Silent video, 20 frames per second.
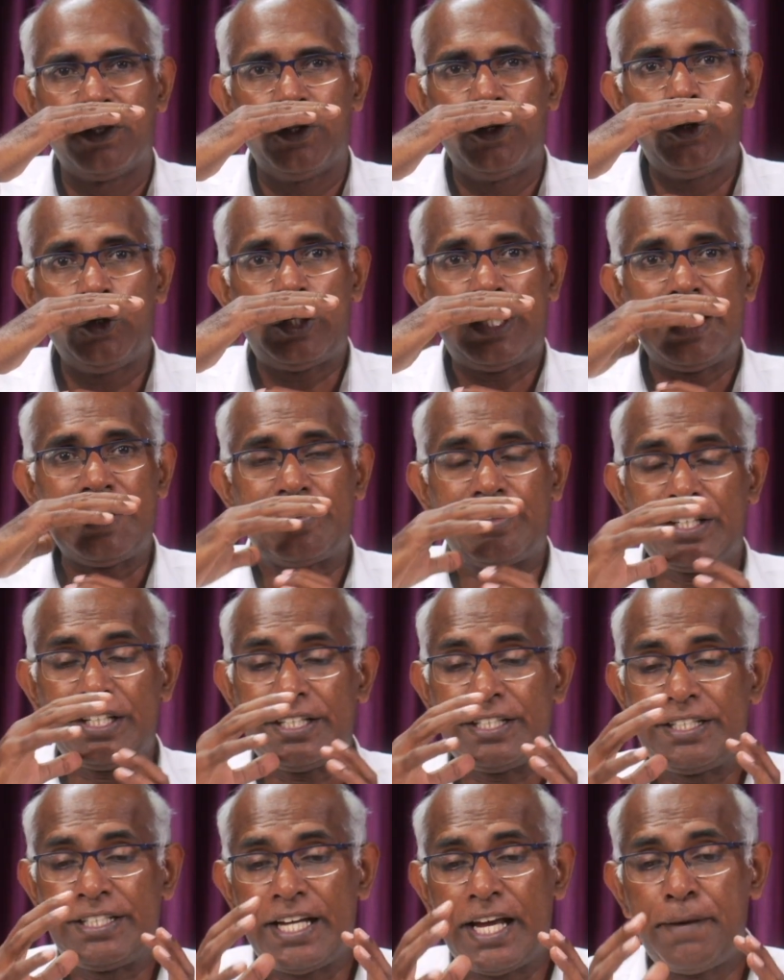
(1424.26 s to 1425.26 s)
Look at the
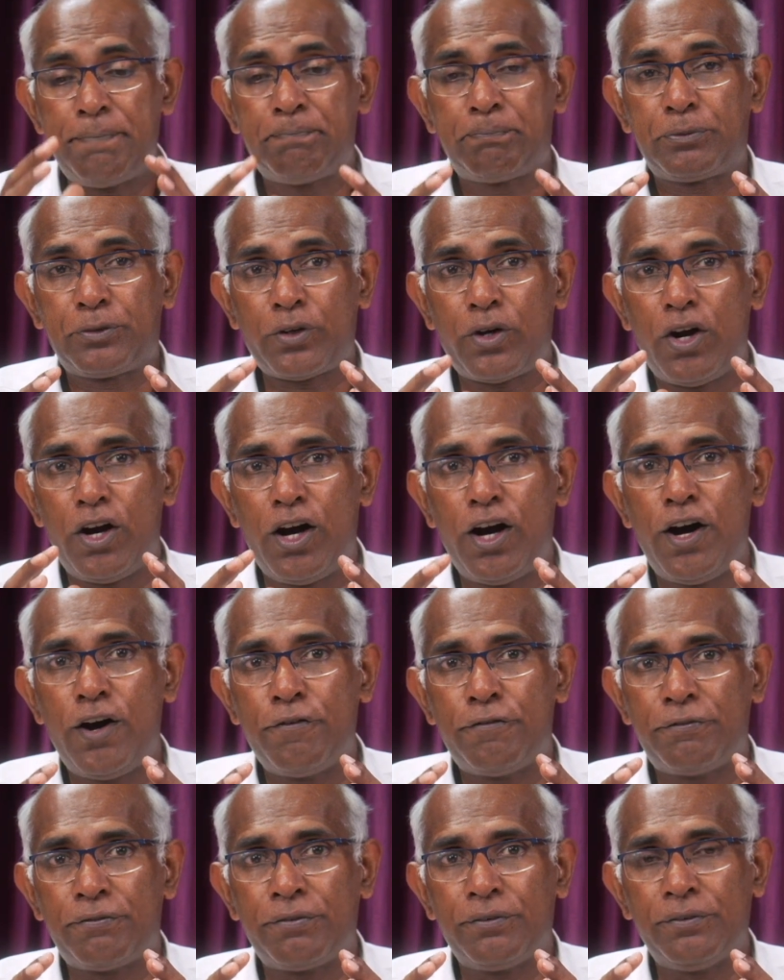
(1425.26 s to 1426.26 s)
depth
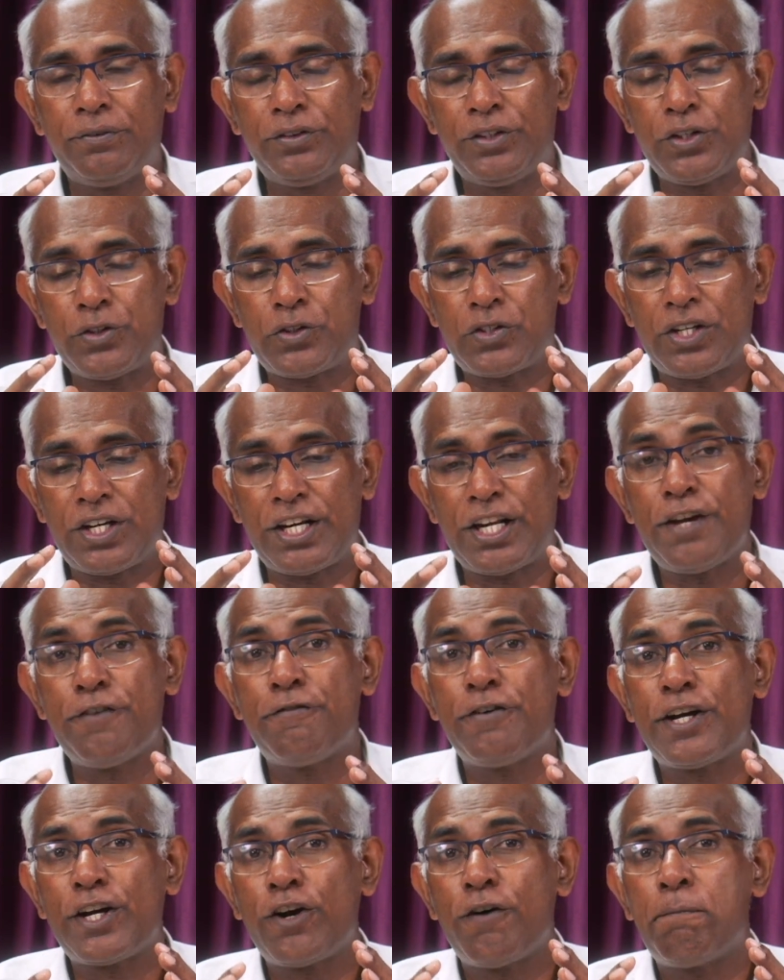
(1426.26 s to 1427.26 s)
of this
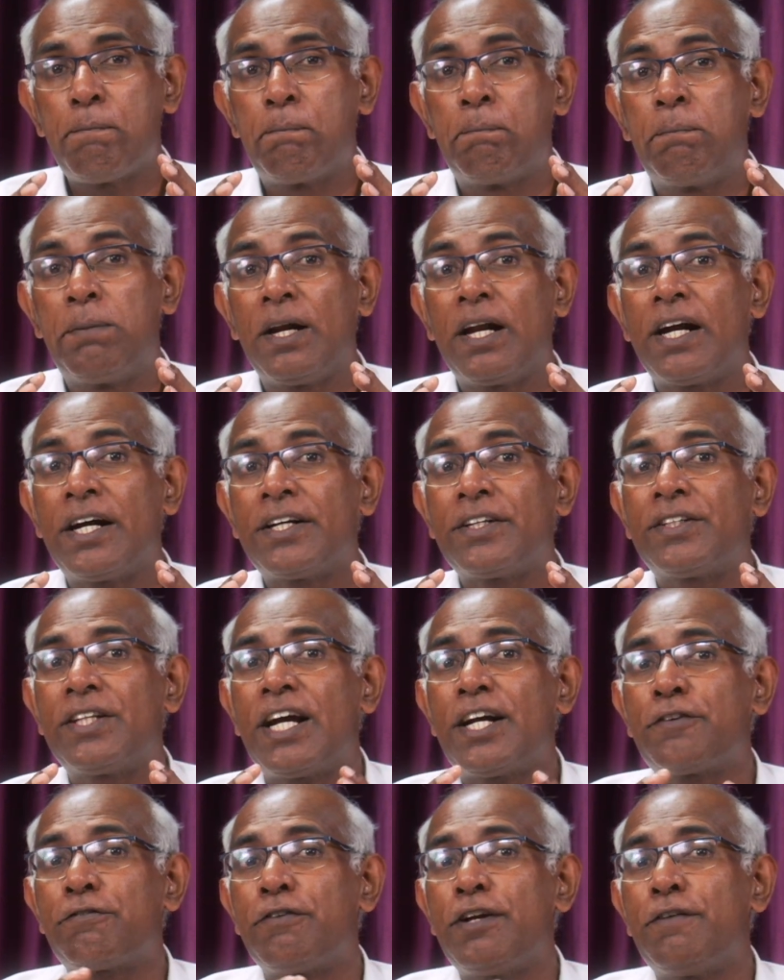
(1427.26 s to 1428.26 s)
river of blood
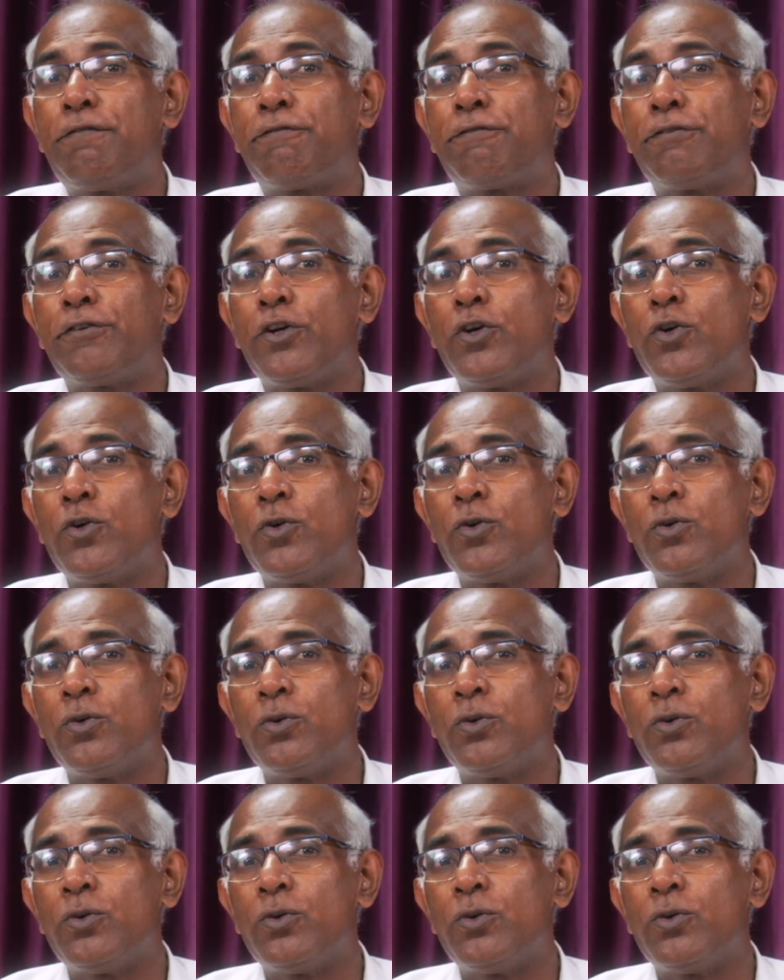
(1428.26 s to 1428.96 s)
that will flow.